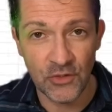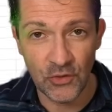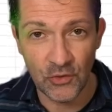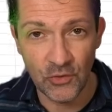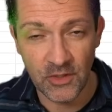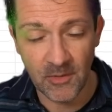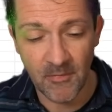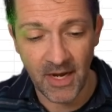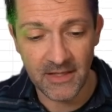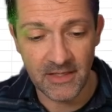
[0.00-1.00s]
to
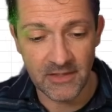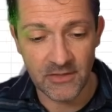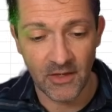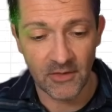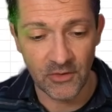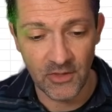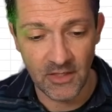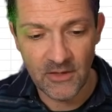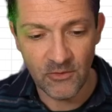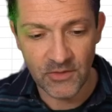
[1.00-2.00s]
combine these. So I do
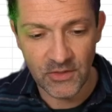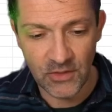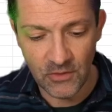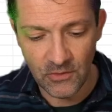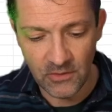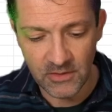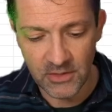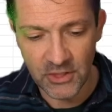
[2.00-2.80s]
equals to